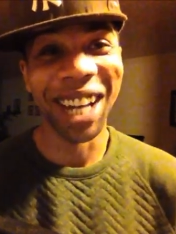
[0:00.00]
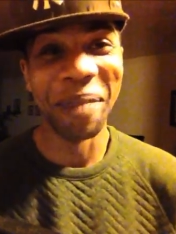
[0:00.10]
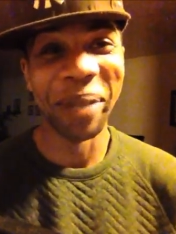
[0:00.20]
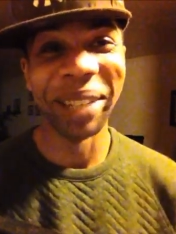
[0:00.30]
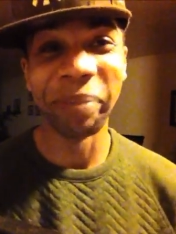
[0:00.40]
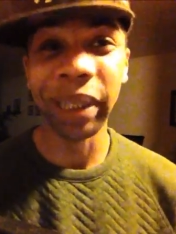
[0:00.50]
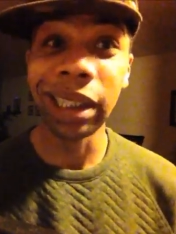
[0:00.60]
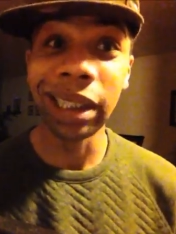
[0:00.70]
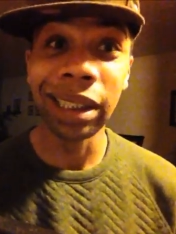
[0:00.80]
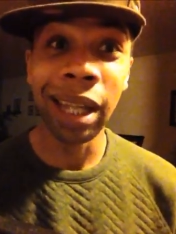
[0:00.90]
comment
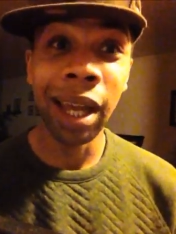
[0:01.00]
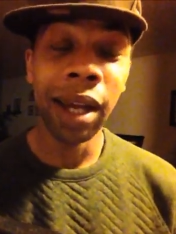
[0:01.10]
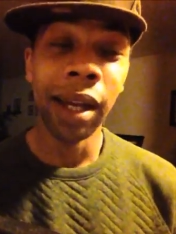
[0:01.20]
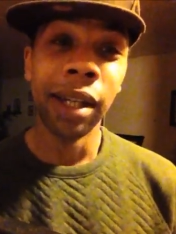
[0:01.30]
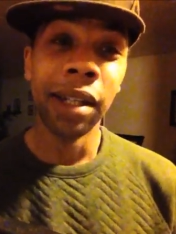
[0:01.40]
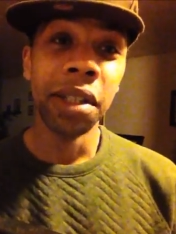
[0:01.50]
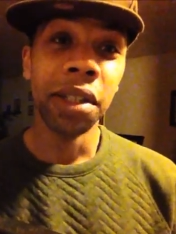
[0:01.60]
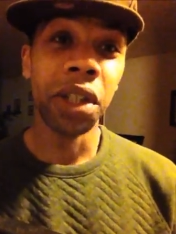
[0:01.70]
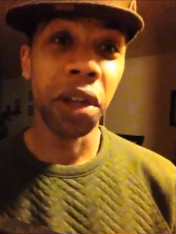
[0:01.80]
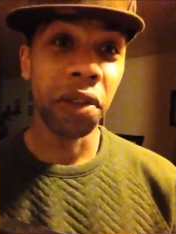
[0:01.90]
please
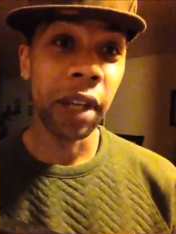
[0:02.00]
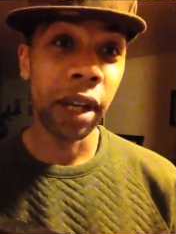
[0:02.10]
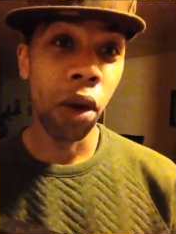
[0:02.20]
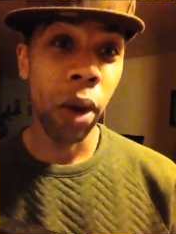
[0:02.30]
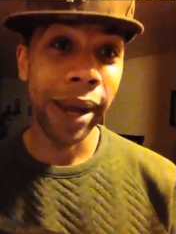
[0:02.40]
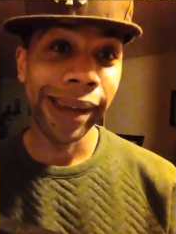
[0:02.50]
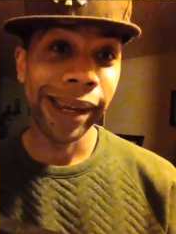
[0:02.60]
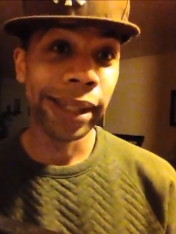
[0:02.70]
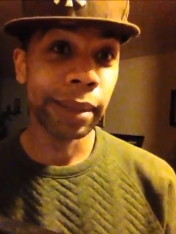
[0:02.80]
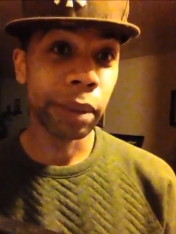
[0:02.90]
share the video
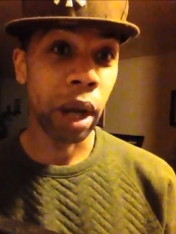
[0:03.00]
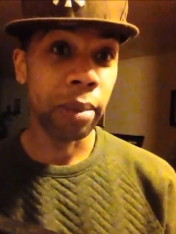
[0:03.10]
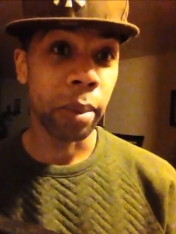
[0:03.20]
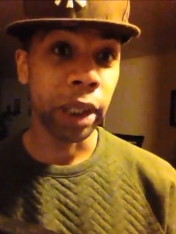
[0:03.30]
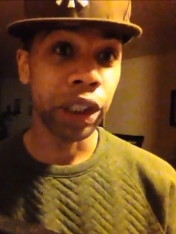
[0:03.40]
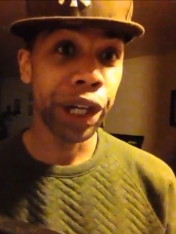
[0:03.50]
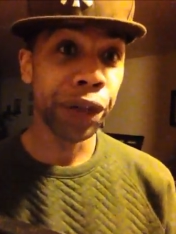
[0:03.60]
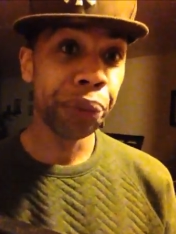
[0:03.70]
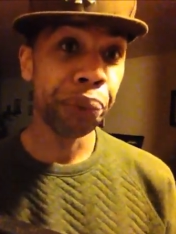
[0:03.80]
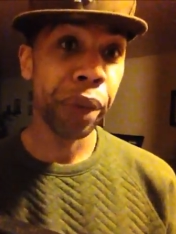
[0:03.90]
and subscribe to my
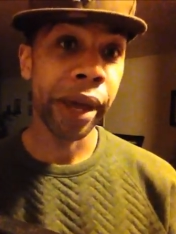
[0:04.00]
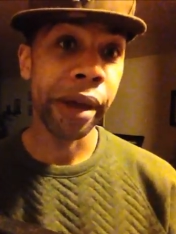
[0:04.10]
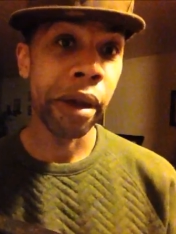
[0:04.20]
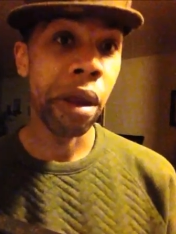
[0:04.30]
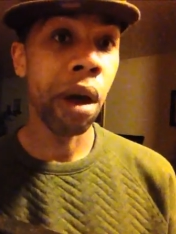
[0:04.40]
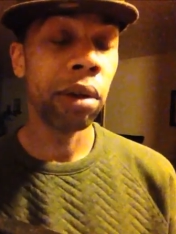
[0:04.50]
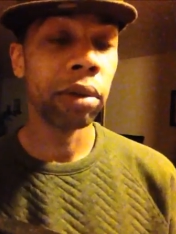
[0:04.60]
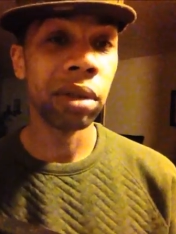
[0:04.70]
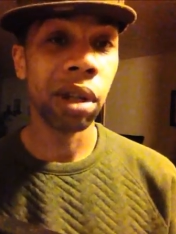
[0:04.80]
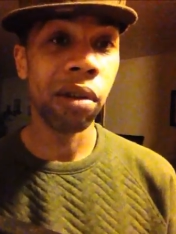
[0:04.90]
channel and
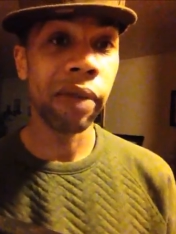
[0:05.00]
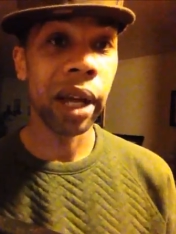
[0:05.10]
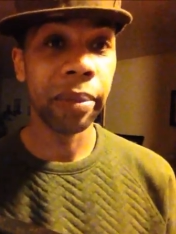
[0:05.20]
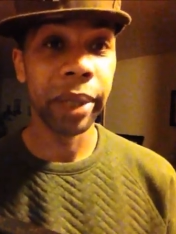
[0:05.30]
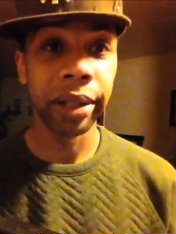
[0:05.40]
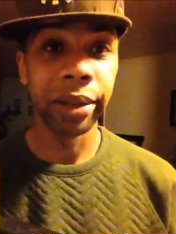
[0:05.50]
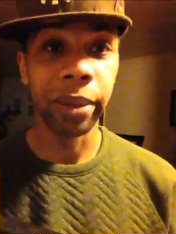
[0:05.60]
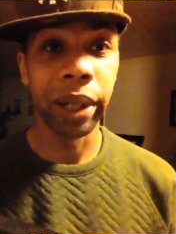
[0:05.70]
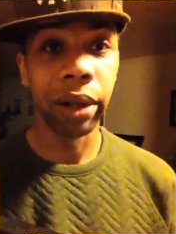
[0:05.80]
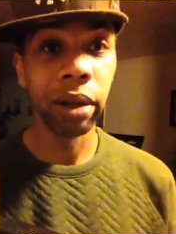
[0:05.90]
you know follow me on
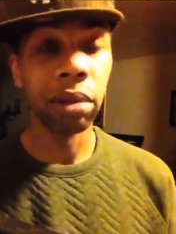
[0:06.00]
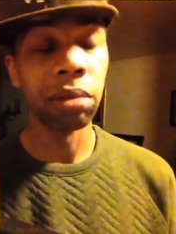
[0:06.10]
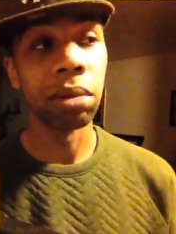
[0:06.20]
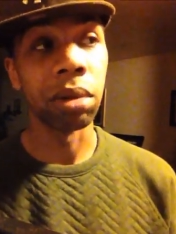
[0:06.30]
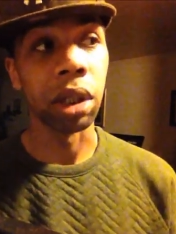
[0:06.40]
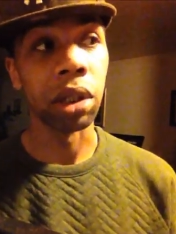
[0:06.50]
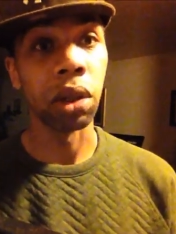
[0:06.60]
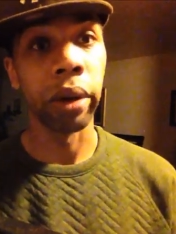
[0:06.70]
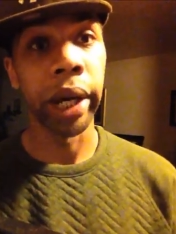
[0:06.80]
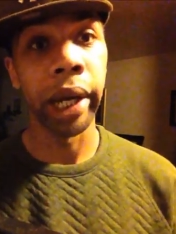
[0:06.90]
twitter and
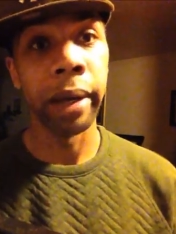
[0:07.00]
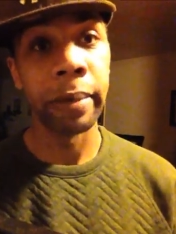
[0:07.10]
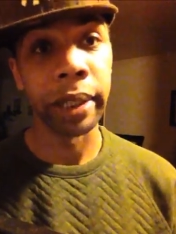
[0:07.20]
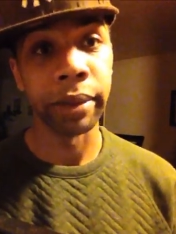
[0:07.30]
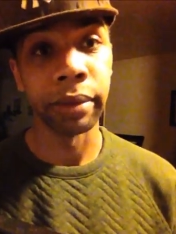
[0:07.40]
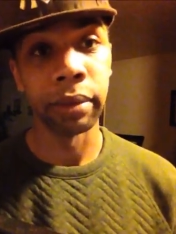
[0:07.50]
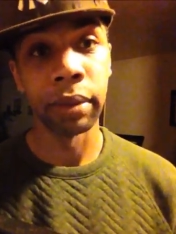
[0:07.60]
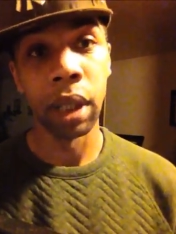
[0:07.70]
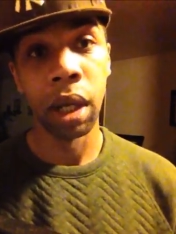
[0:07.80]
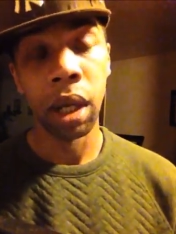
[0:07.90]
instagram and
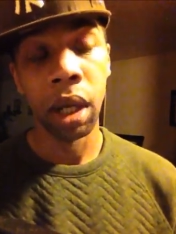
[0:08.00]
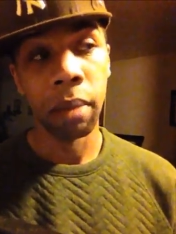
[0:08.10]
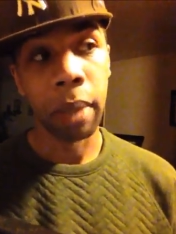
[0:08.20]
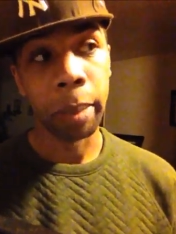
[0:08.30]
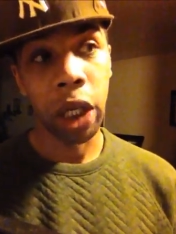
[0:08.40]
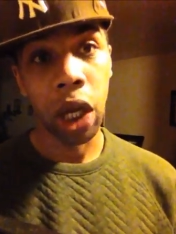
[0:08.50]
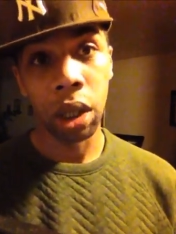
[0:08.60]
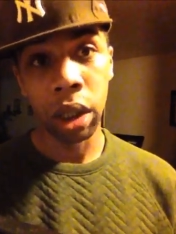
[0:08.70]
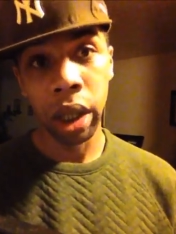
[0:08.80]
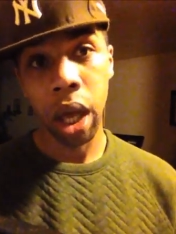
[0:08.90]

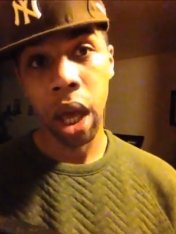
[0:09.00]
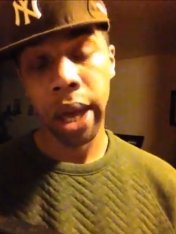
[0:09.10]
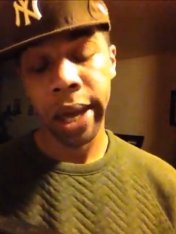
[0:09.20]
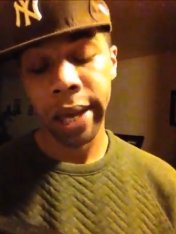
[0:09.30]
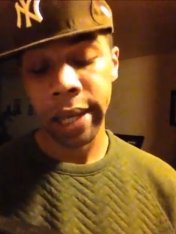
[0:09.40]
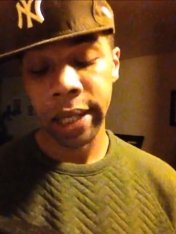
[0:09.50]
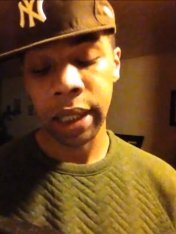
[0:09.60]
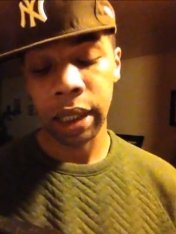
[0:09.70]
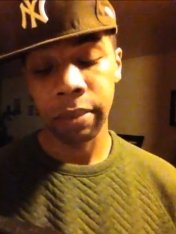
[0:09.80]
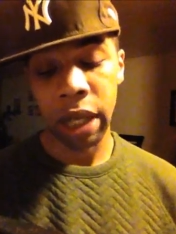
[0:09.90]
blog,
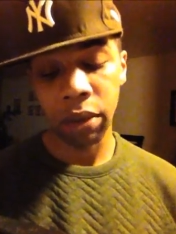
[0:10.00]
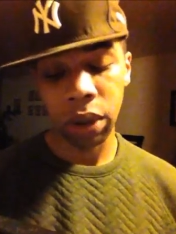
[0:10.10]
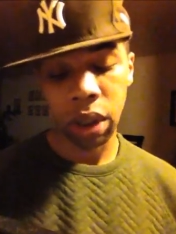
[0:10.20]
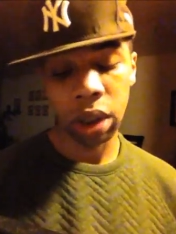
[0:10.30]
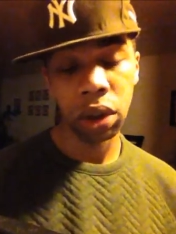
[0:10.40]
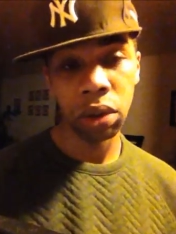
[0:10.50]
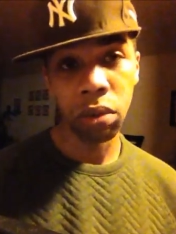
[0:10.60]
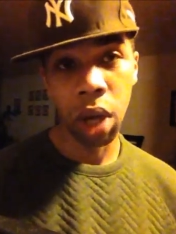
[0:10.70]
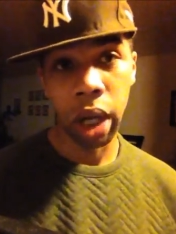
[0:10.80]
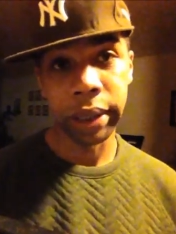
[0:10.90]
and um, I will talk to
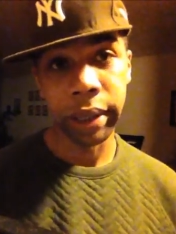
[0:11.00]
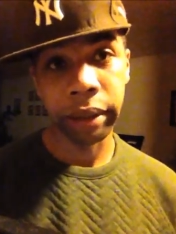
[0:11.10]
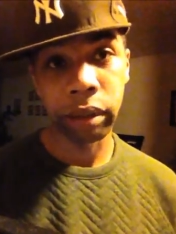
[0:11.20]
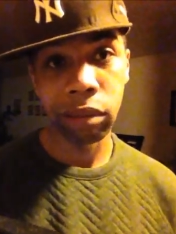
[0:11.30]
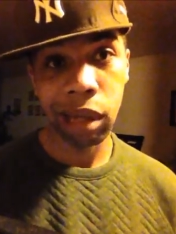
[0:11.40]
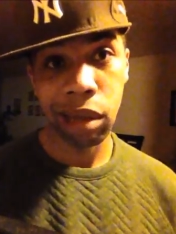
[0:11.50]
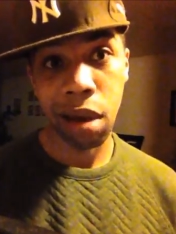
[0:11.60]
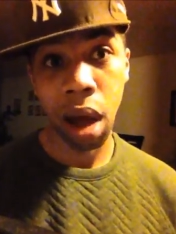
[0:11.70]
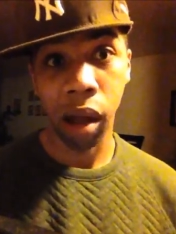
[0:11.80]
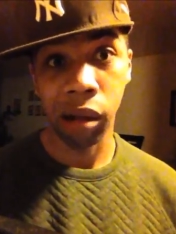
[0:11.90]
you guys next week.
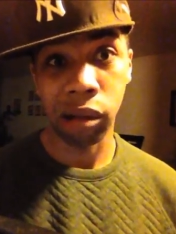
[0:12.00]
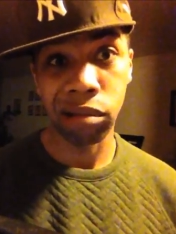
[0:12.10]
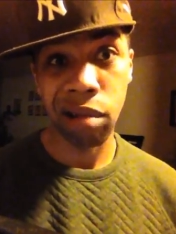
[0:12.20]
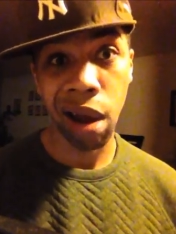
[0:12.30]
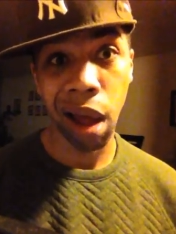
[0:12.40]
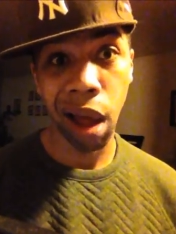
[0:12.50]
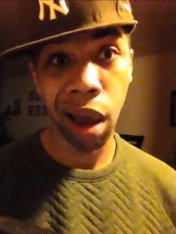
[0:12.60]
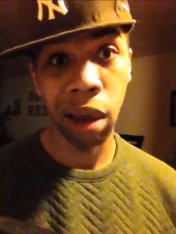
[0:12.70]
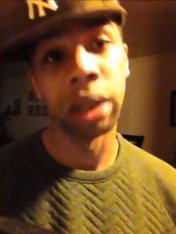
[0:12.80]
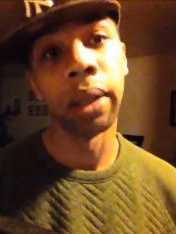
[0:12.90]
All
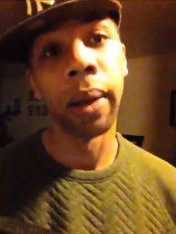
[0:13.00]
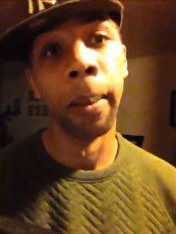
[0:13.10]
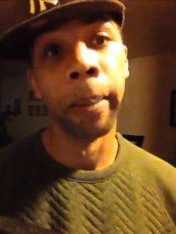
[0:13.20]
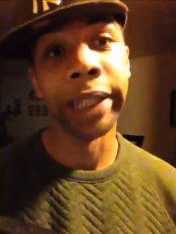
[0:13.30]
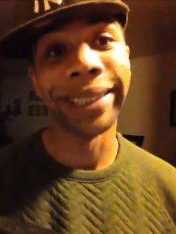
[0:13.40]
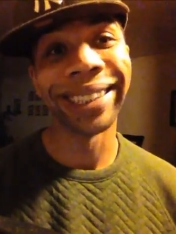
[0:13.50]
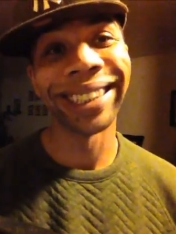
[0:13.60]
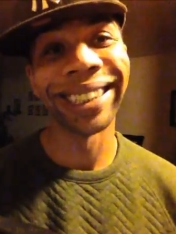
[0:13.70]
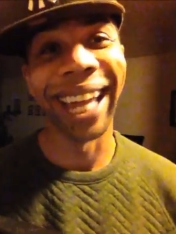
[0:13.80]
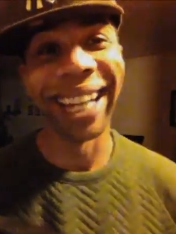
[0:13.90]
right,
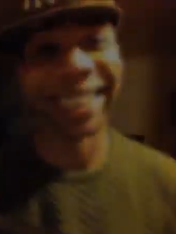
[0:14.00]
peace.